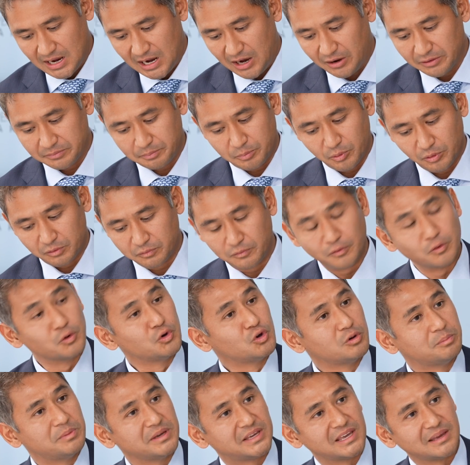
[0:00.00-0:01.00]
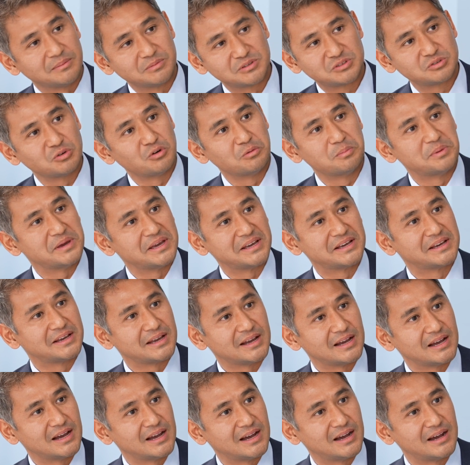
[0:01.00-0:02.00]
our portfolio became so big
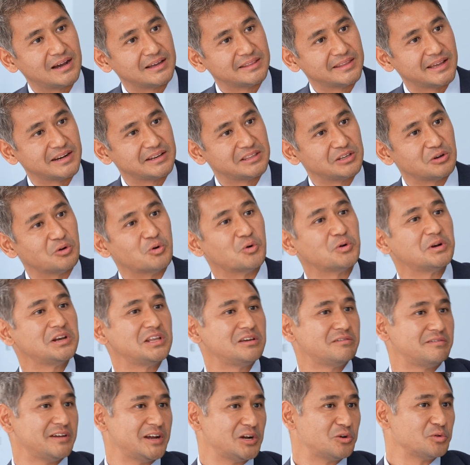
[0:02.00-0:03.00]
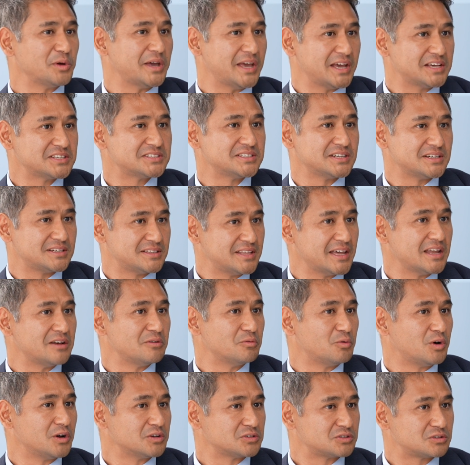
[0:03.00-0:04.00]
that the only way to exit
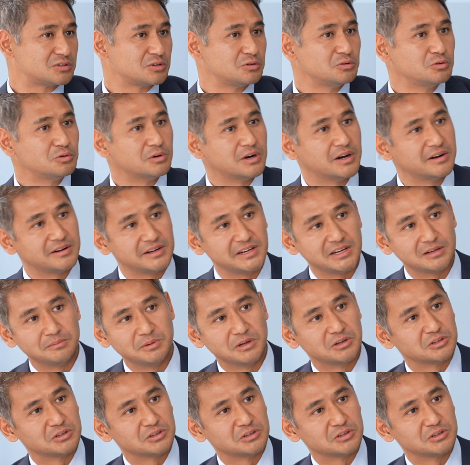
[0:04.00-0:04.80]
then was through a REIT,